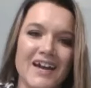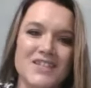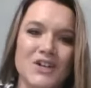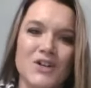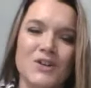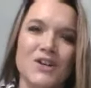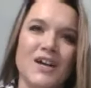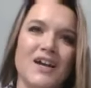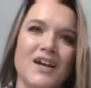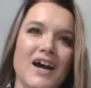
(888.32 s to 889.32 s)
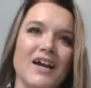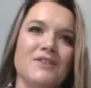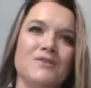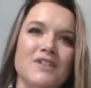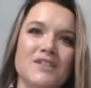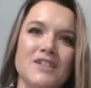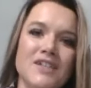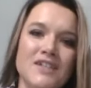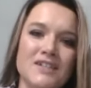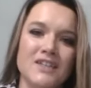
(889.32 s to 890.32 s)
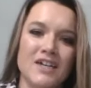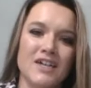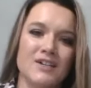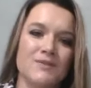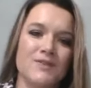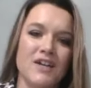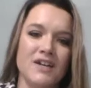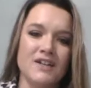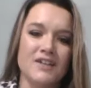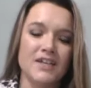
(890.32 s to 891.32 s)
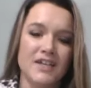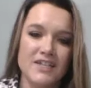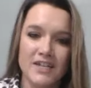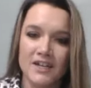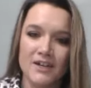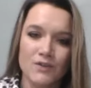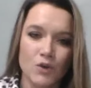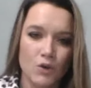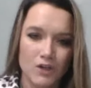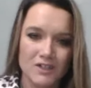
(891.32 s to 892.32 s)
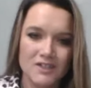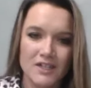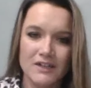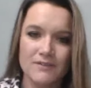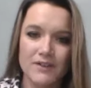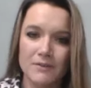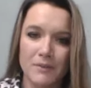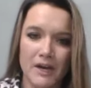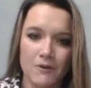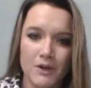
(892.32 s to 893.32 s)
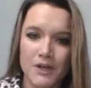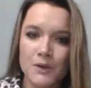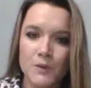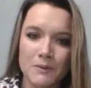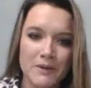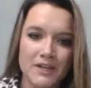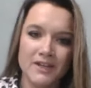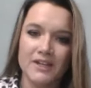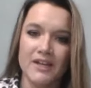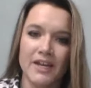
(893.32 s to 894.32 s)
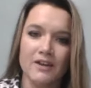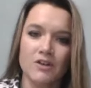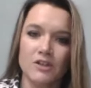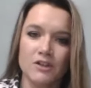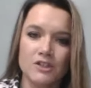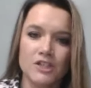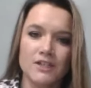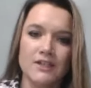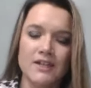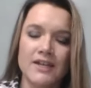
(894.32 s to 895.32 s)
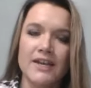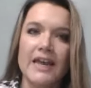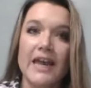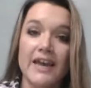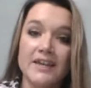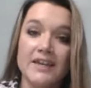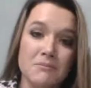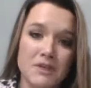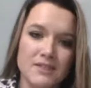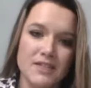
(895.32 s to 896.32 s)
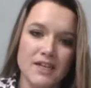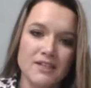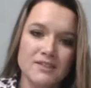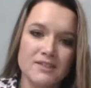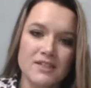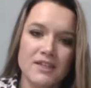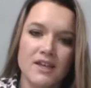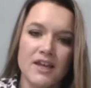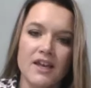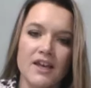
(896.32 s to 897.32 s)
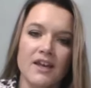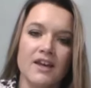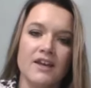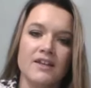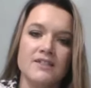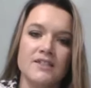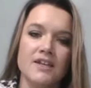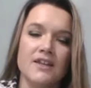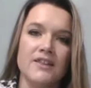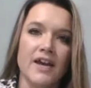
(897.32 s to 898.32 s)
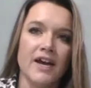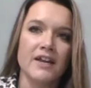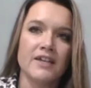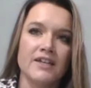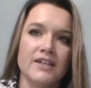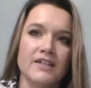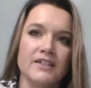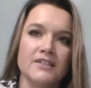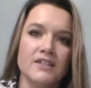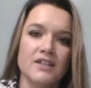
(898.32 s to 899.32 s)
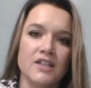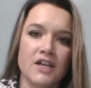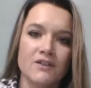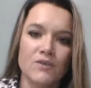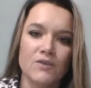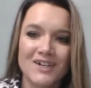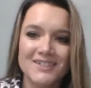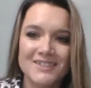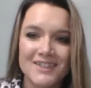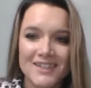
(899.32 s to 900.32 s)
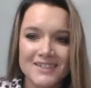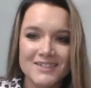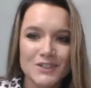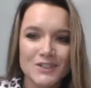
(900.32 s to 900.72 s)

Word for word: so i really love the idea of course of empowering women in agriculture and in business and that is a lot of what these